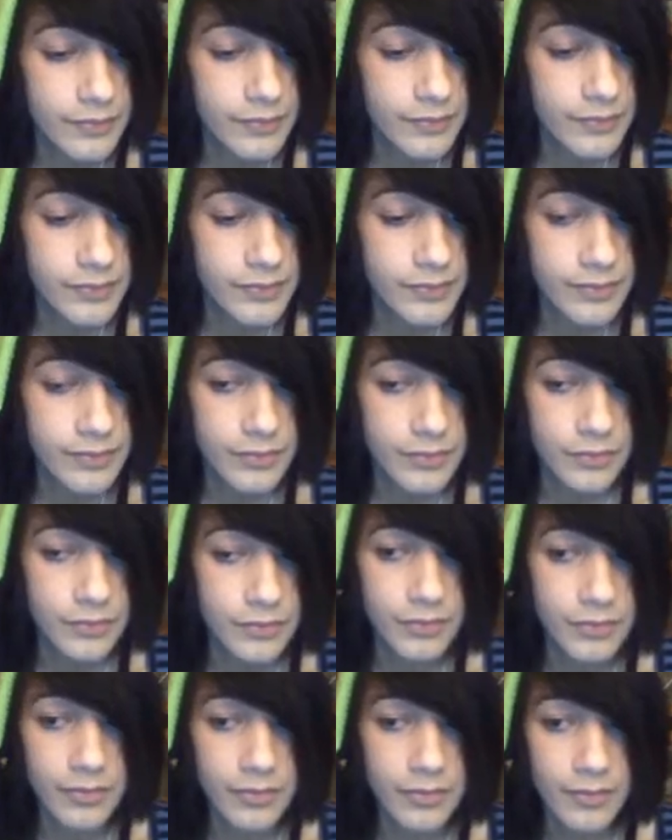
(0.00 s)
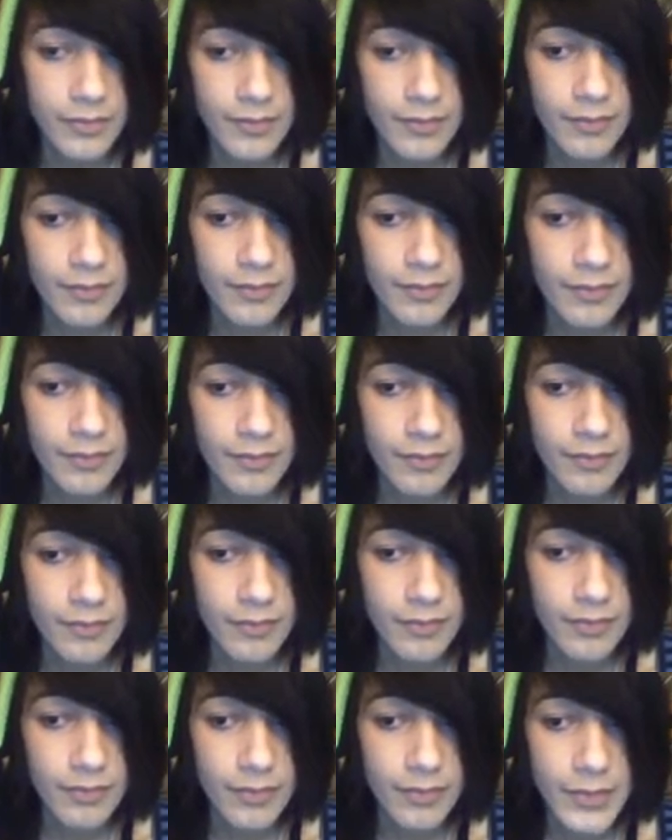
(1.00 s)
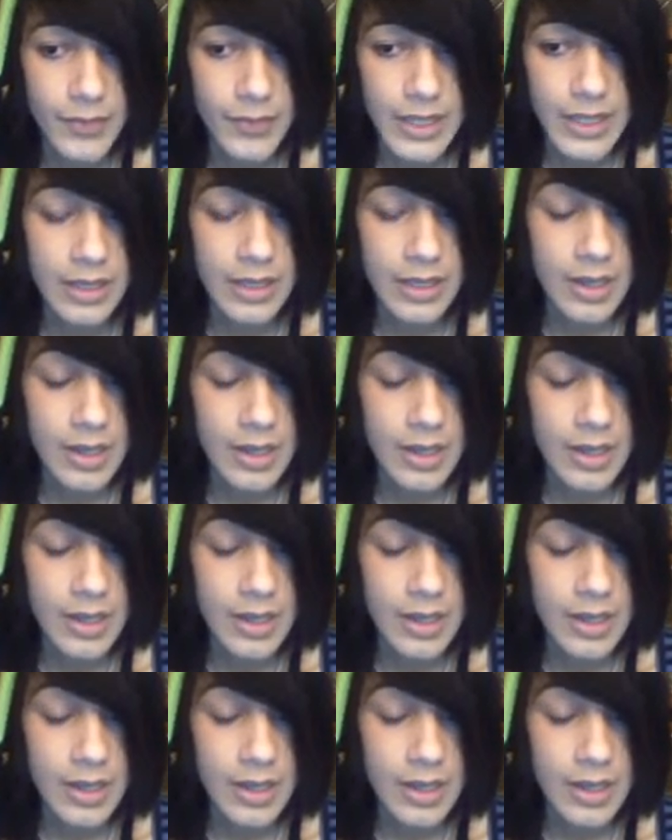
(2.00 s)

(no one is talking)